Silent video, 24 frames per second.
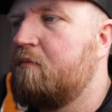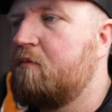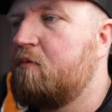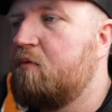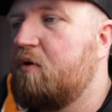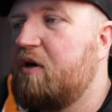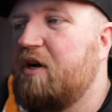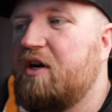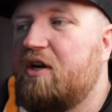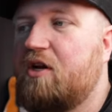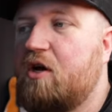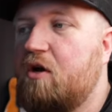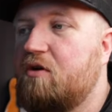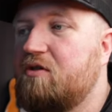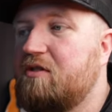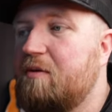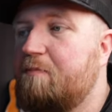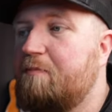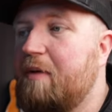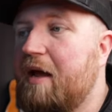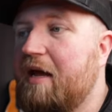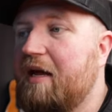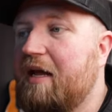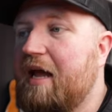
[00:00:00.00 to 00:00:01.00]
We're gonna go to
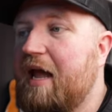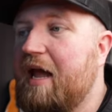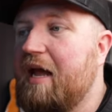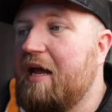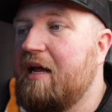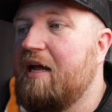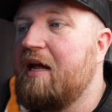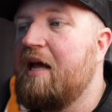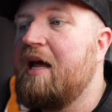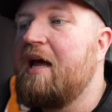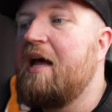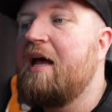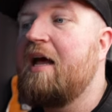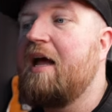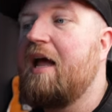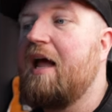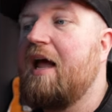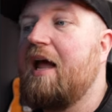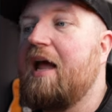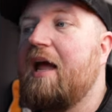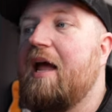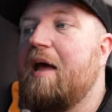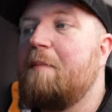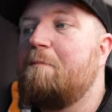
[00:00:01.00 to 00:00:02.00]
bank 8
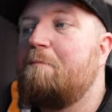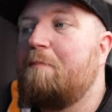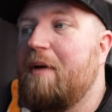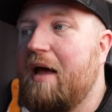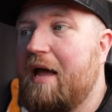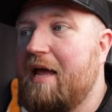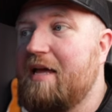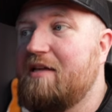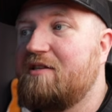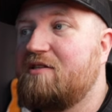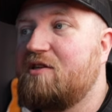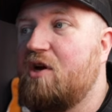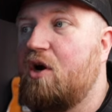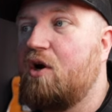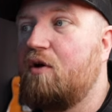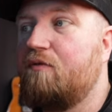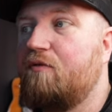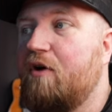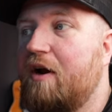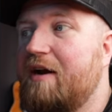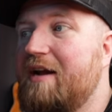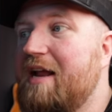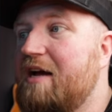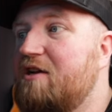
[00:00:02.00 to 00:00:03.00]
and paste
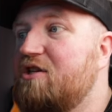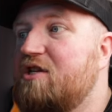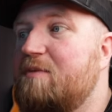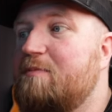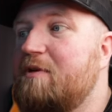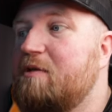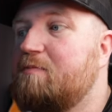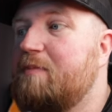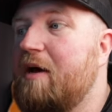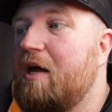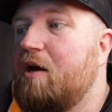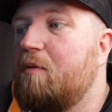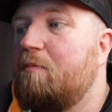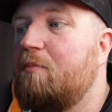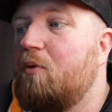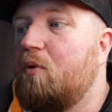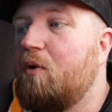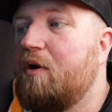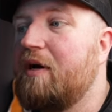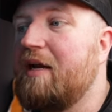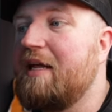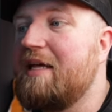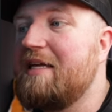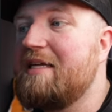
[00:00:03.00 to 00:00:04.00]
over it. Now Jimmy's pedal
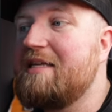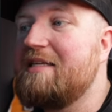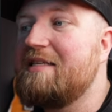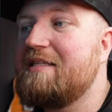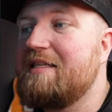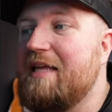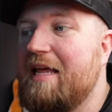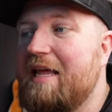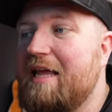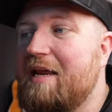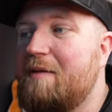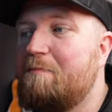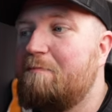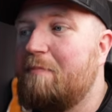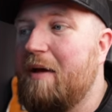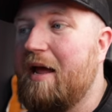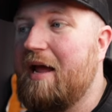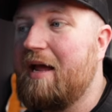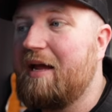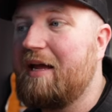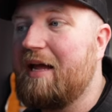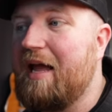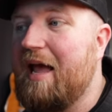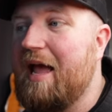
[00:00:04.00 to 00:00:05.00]
board is in
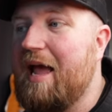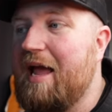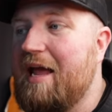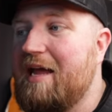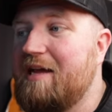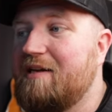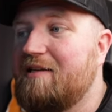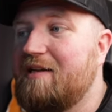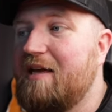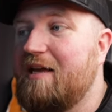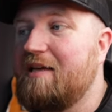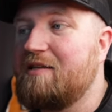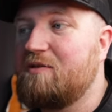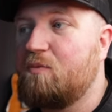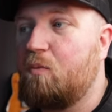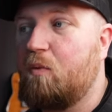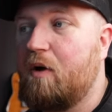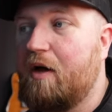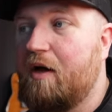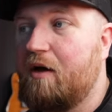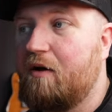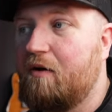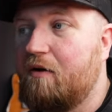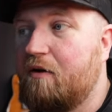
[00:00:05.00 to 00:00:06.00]
bank 8 as
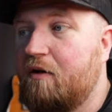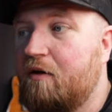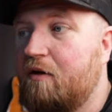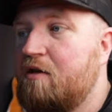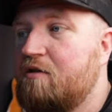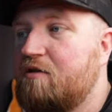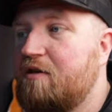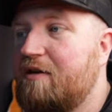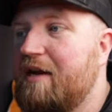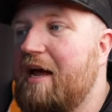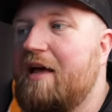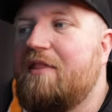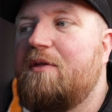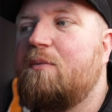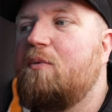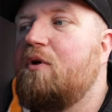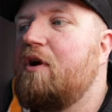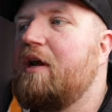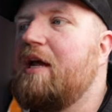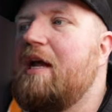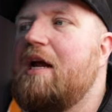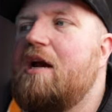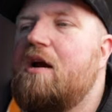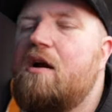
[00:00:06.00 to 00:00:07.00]
well. So now that we're
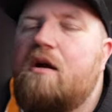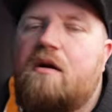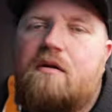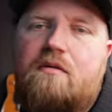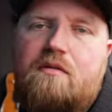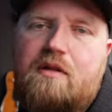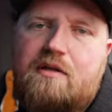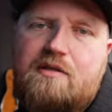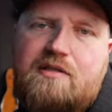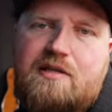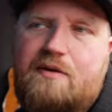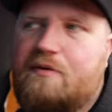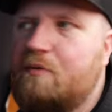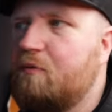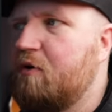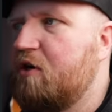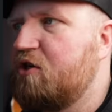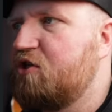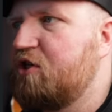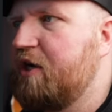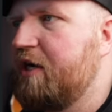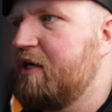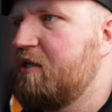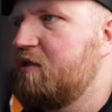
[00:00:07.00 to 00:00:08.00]
here, let's say we
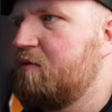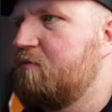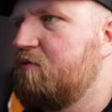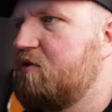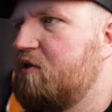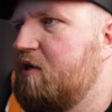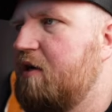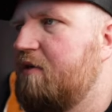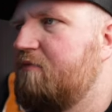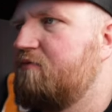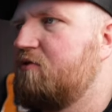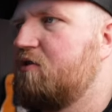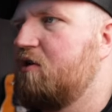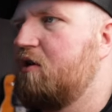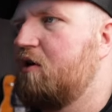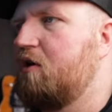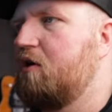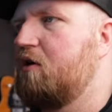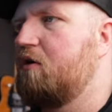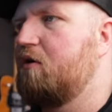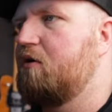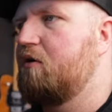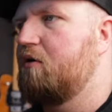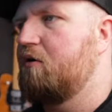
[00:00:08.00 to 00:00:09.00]
wanna change some stuff.
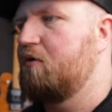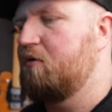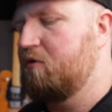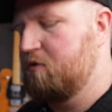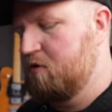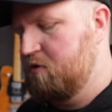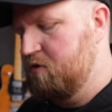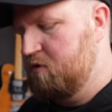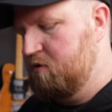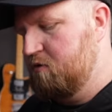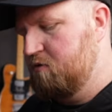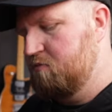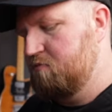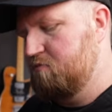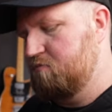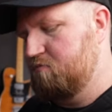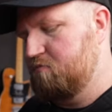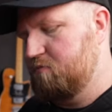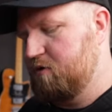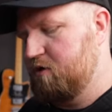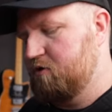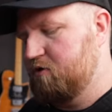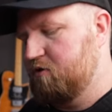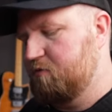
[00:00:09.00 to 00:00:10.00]
So
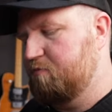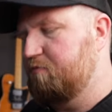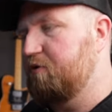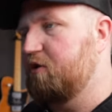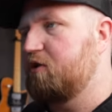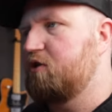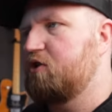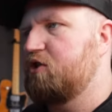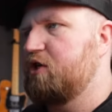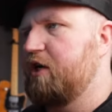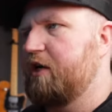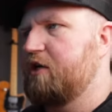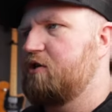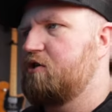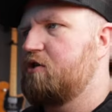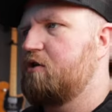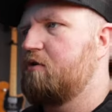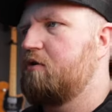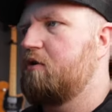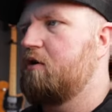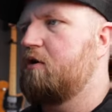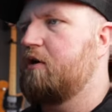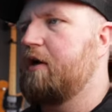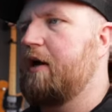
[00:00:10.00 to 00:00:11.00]
I'll just put change.
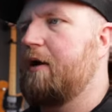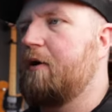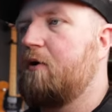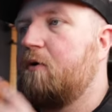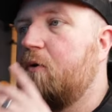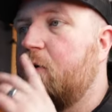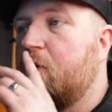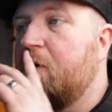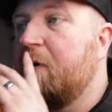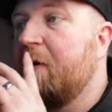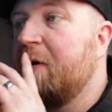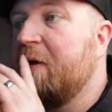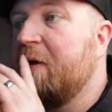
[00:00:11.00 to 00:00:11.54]
Okay, cool.